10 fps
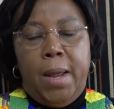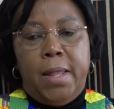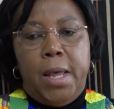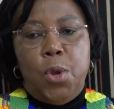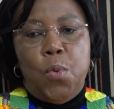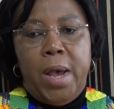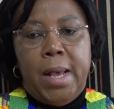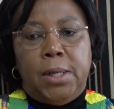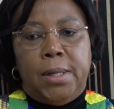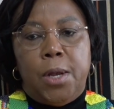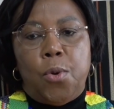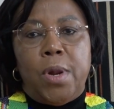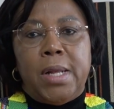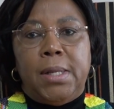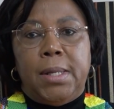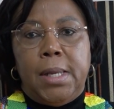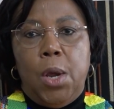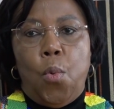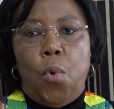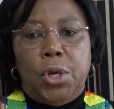the US terrorist
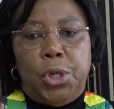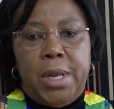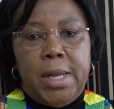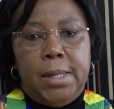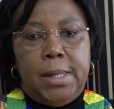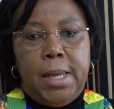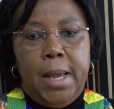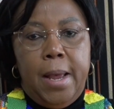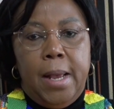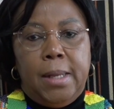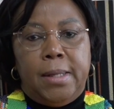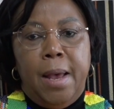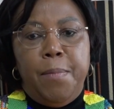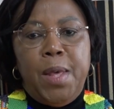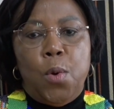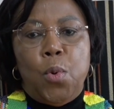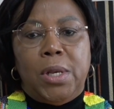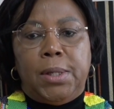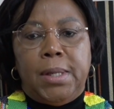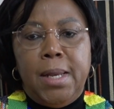watch list, something which
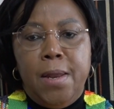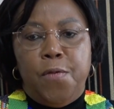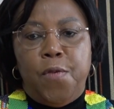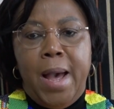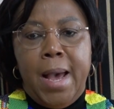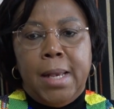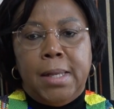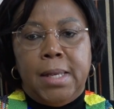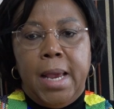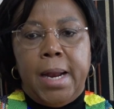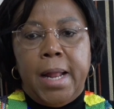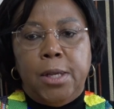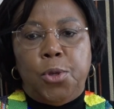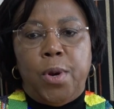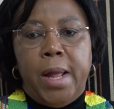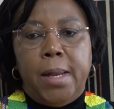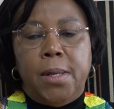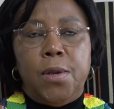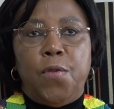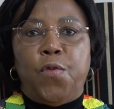signifies a
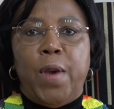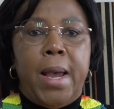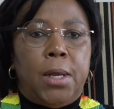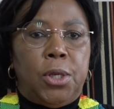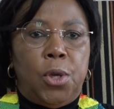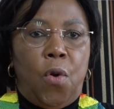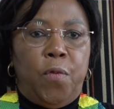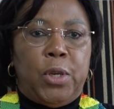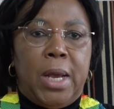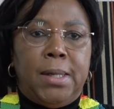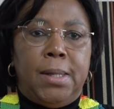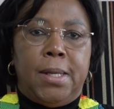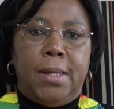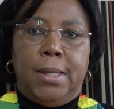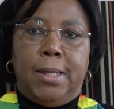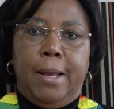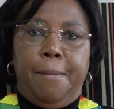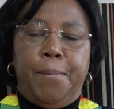restorative act of justice